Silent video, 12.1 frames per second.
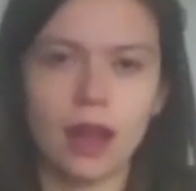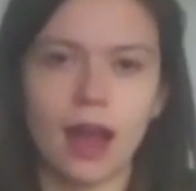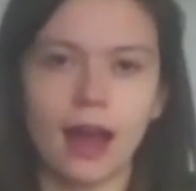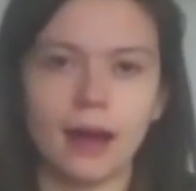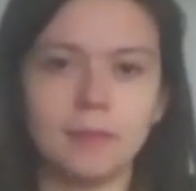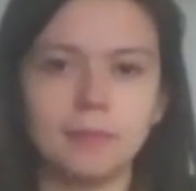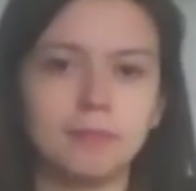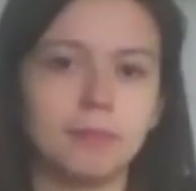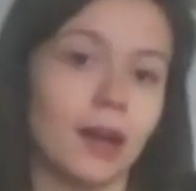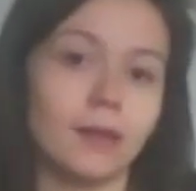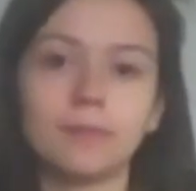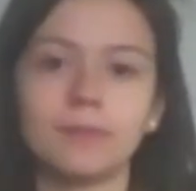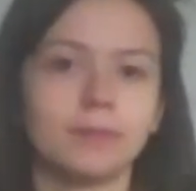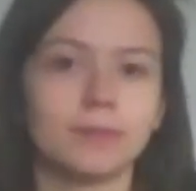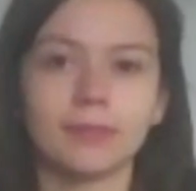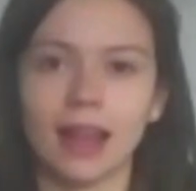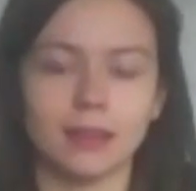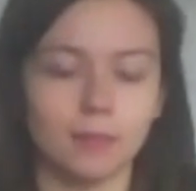and
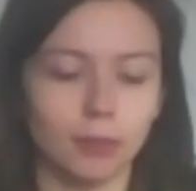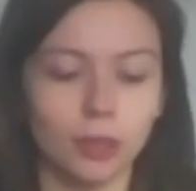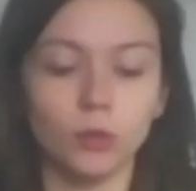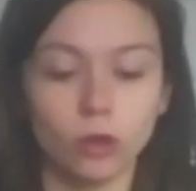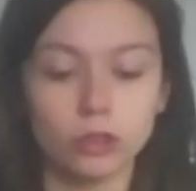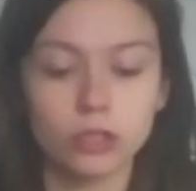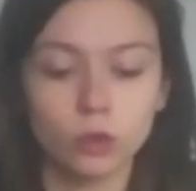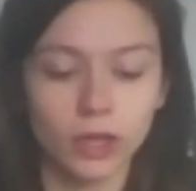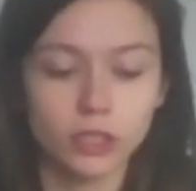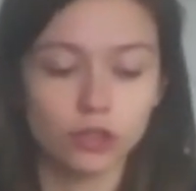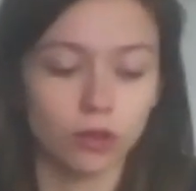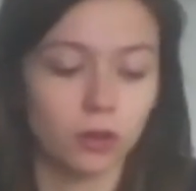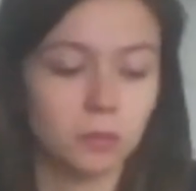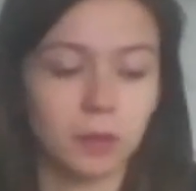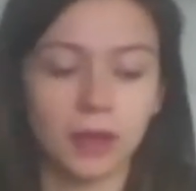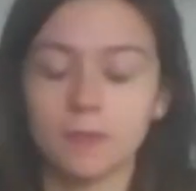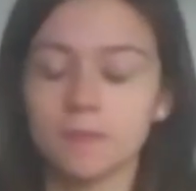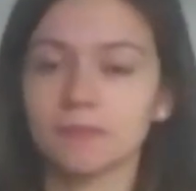the blue was quite strong,
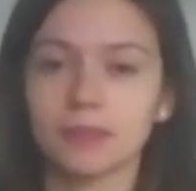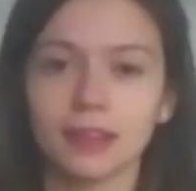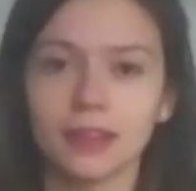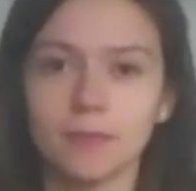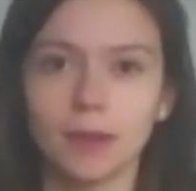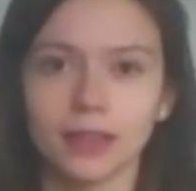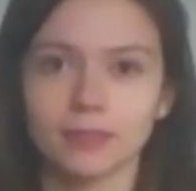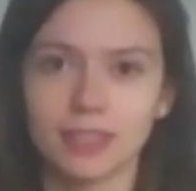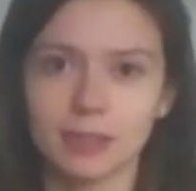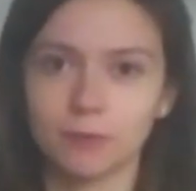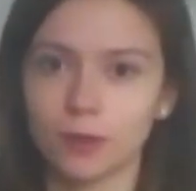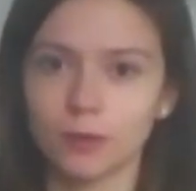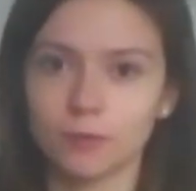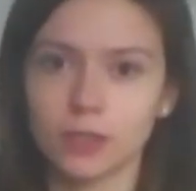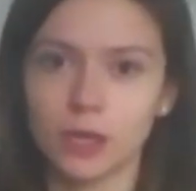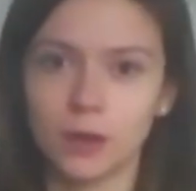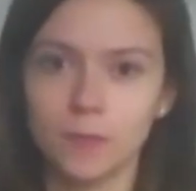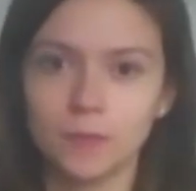but it might differ for
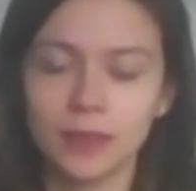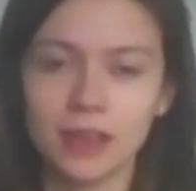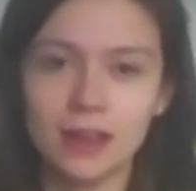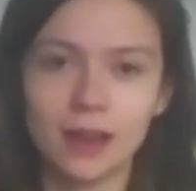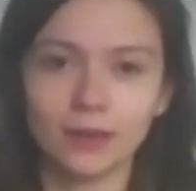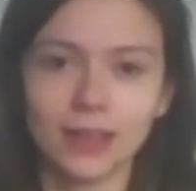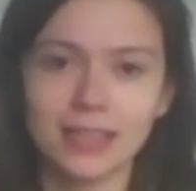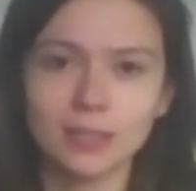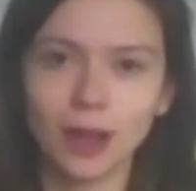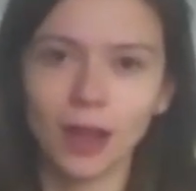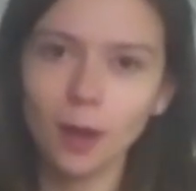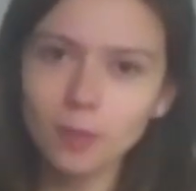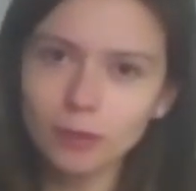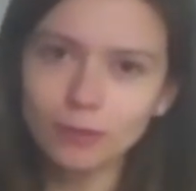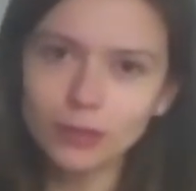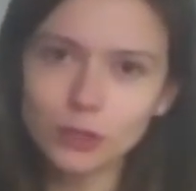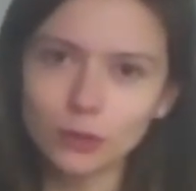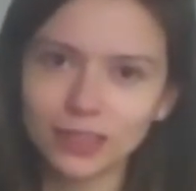you. Okay, so I hope
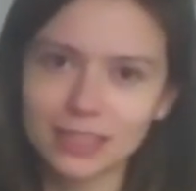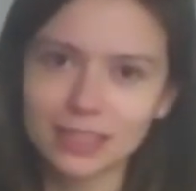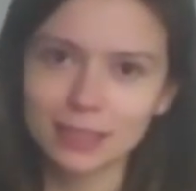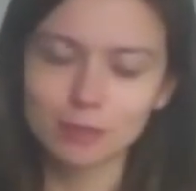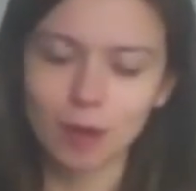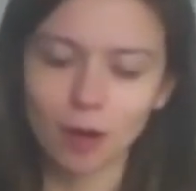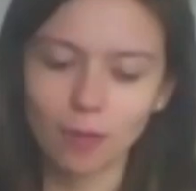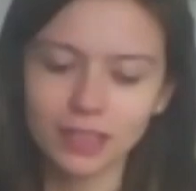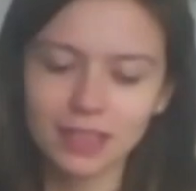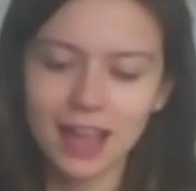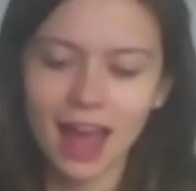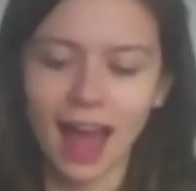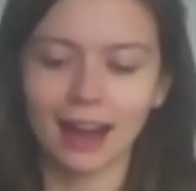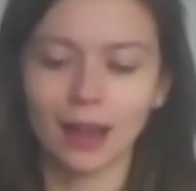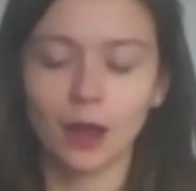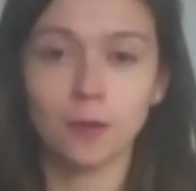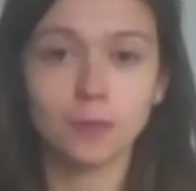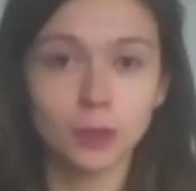you've enjoyed this experiment, and
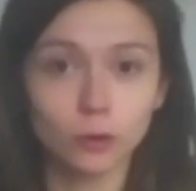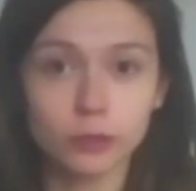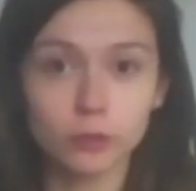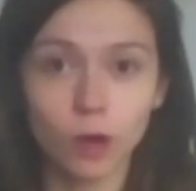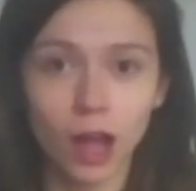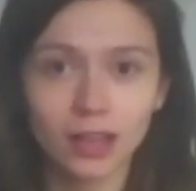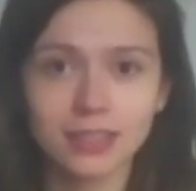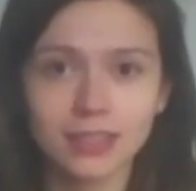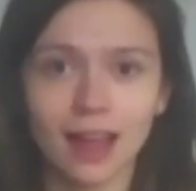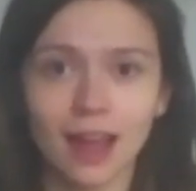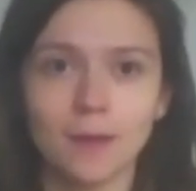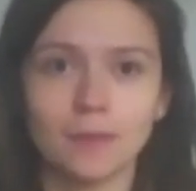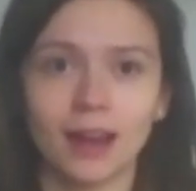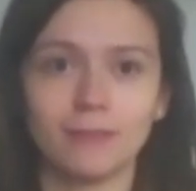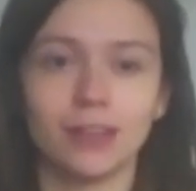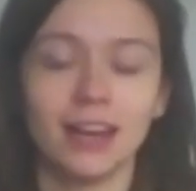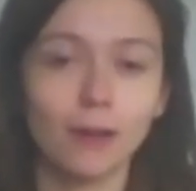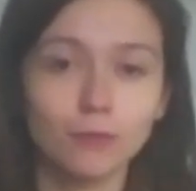I hope that yours works.
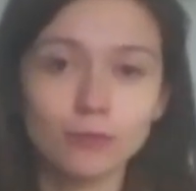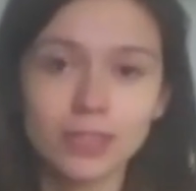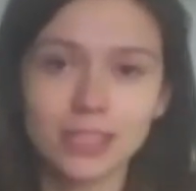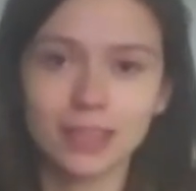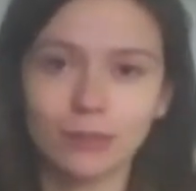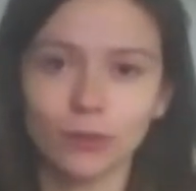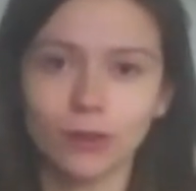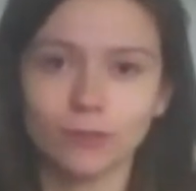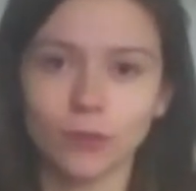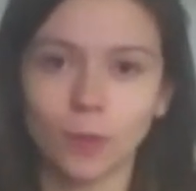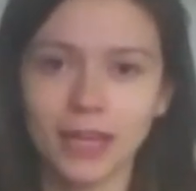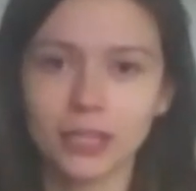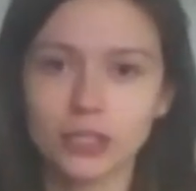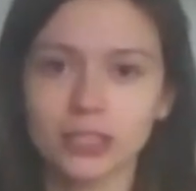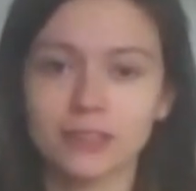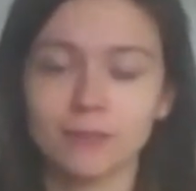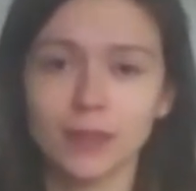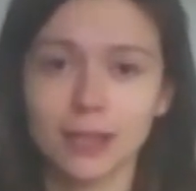I've loved receiving all of your
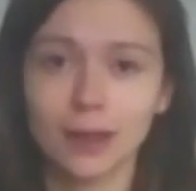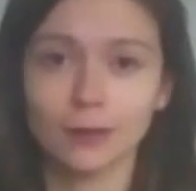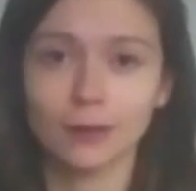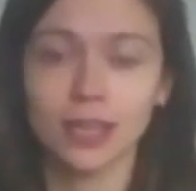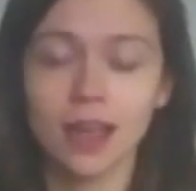pictures and videos